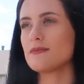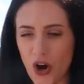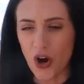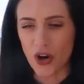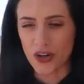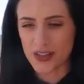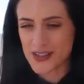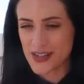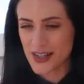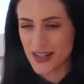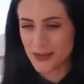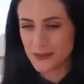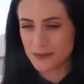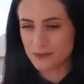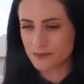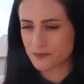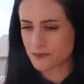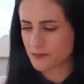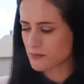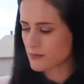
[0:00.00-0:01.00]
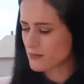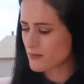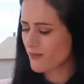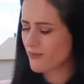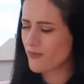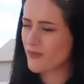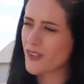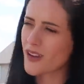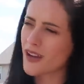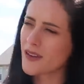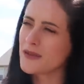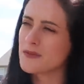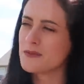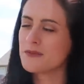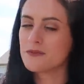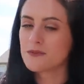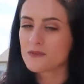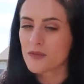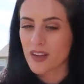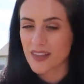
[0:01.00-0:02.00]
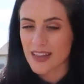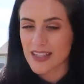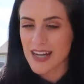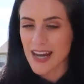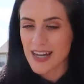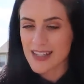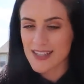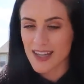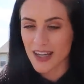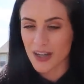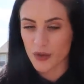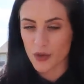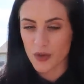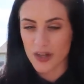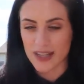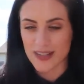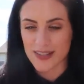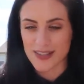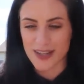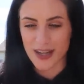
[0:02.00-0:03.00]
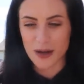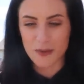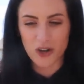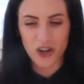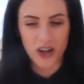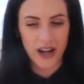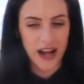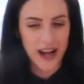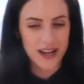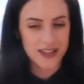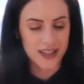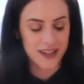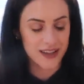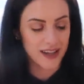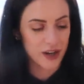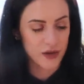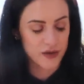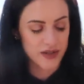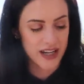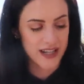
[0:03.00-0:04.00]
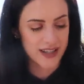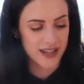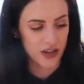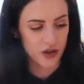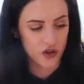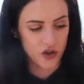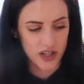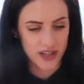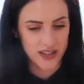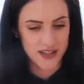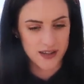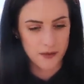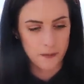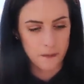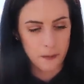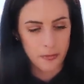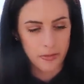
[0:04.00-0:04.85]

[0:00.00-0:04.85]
honestly, they taste like greens. Like I'm not gonna act like they don't taste like greens.